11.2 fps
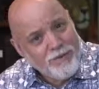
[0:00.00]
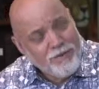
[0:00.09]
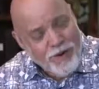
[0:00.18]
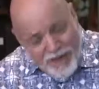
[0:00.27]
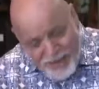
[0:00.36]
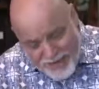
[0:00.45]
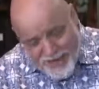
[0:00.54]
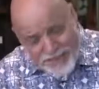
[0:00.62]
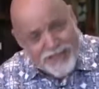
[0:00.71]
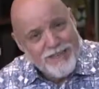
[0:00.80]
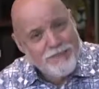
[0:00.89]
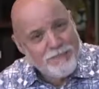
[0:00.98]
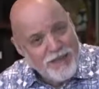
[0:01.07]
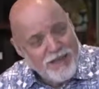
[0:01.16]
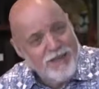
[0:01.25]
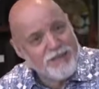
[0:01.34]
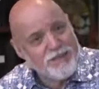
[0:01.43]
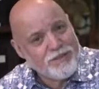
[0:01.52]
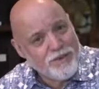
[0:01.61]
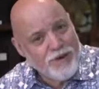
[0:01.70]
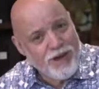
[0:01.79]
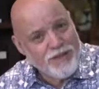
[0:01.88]
We're hated because of
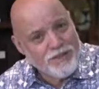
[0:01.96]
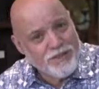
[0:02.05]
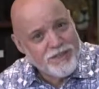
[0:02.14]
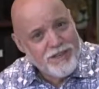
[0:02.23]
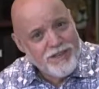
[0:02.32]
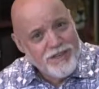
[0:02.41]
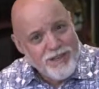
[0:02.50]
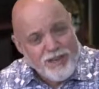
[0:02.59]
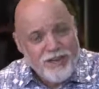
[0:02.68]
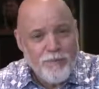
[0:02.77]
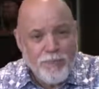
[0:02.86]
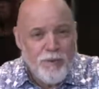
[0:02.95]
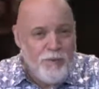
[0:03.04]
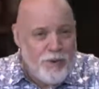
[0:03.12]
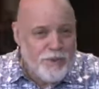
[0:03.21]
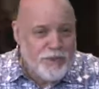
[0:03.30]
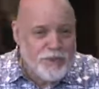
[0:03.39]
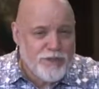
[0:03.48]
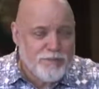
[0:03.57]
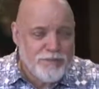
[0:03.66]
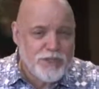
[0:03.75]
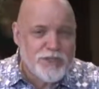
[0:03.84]
Christ. Now, we
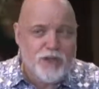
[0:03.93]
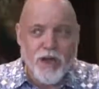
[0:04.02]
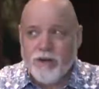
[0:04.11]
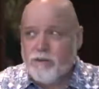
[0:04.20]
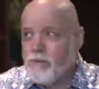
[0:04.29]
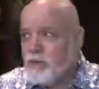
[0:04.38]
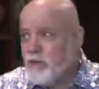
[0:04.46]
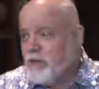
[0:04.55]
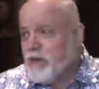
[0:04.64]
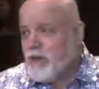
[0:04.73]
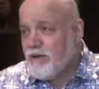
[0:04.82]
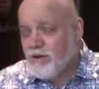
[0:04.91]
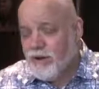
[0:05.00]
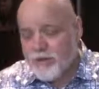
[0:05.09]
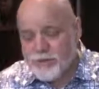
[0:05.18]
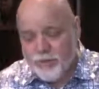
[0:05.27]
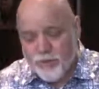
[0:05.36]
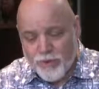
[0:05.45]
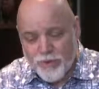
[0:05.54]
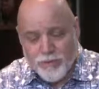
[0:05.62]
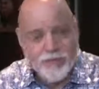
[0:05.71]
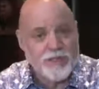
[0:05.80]
shouldn't be shocked when we look out across the
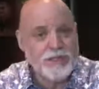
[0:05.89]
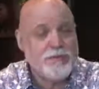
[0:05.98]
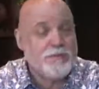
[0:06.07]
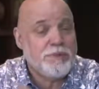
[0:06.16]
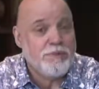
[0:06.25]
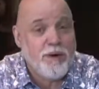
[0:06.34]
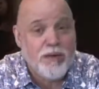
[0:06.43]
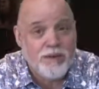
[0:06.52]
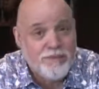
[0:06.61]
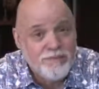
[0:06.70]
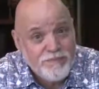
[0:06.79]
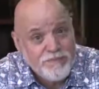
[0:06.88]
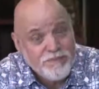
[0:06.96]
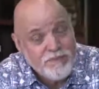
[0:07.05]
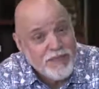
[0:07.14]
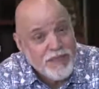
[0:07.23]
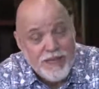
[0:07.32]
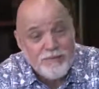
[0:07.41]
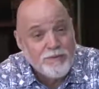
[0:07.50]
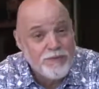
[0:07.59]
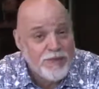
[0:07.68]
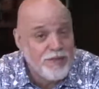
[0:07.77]
world and we see betrayal,
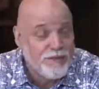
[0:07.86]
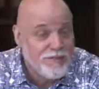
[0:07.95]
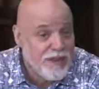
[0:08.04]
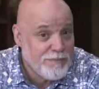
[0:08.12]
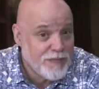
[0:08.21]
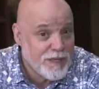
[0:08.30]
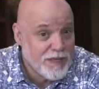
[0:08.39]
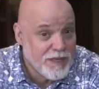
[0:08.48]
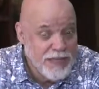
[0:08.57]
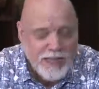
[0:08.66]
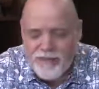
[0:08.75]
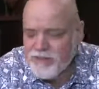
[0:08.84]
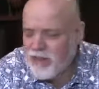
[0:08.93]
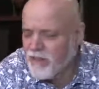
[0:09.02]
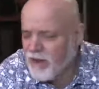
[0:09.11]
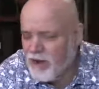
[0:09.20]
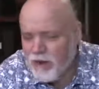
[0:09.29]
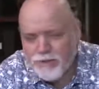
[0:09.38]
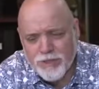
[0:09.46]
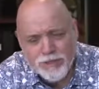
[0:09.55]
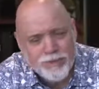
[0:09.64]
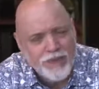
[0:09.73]
even within the family, even in the
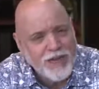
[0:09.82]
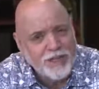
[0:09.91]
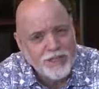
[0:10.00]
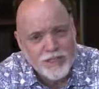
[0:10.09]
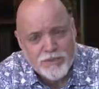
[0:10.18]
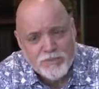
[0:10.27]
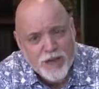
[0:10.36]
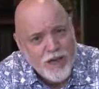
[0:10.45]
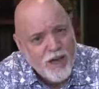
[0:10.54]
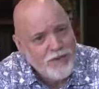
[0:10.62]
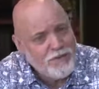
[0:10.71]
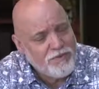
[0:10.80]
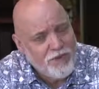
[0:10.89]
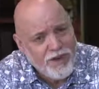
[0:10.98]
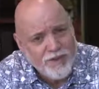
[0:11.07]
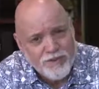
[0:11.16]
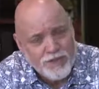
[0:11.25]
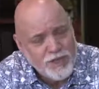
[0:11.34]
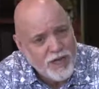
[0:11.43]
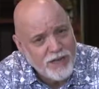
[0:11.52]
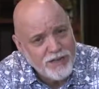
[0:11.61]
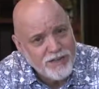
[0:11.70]
closest relationships of a father and
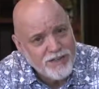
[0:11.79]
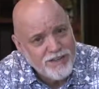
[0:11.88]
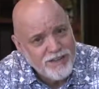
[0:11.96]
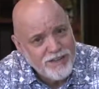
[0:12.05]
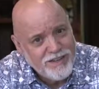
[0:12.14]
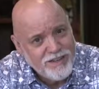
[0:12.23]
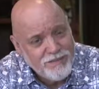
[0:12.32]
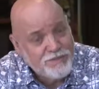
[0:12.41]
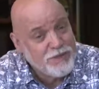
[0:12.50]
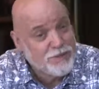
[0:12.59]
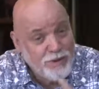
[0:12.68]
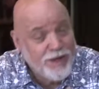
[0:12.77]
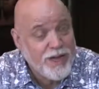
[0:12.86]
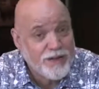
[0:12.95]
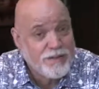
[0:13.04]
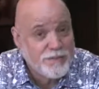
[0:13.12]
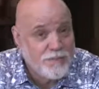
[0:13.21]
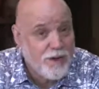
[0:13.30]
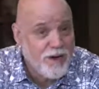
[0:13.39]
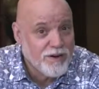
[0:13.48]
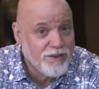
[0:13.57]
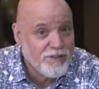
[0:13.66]
child. Betrayal is a
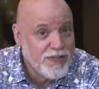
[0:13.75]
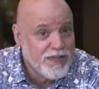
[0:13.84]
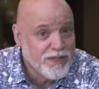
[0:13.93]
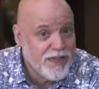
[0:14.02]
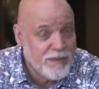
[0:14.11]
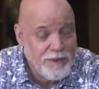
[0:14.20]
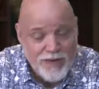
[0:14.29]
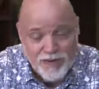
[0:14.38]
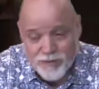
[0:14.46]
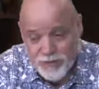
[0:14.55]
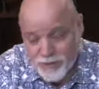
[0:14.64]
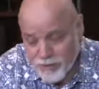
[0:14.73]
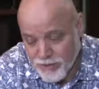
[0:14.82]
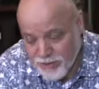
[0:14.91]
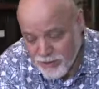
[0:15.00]
part of the end time attitudes.